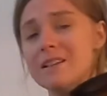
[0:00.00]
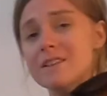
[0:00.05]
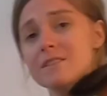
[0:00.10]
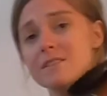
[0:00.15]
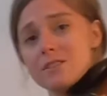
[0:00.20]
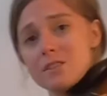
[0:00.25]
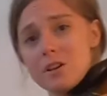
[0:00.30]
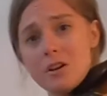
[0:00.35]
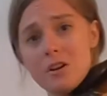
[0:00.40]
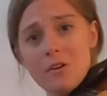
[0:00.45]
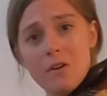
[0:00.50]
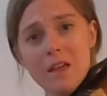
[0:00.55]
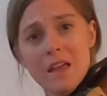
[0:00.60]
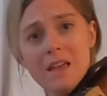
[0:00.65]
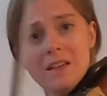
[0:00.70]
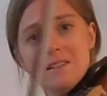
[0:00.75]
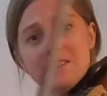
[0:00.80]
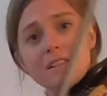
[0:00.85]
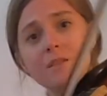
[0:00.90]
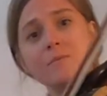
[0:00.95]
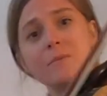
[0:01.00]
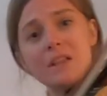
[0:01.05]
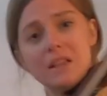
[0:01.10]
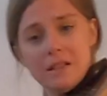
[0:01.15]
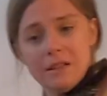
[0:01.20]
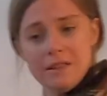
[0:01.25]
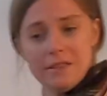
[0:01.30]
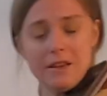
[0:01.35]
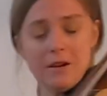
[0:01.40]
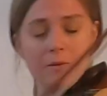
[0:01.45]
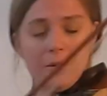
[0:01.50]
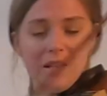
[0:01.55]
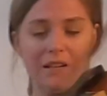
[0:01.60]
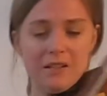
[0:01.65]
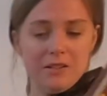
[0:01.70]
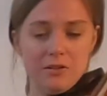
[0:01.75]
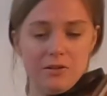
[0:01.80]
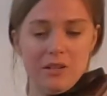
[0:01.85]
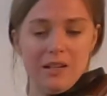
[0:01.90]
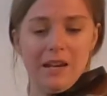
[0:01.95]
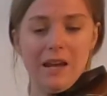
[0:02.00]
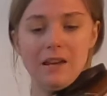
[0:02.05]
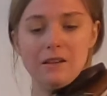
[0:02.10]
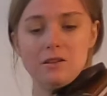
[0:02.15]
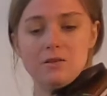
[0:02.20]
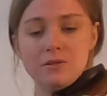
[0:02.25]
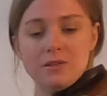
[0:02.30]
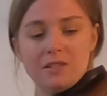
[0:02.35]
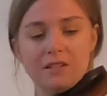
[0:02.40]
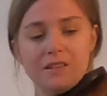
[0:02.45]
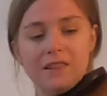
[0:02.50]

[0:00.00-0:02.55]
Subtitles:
So something that we can do to get used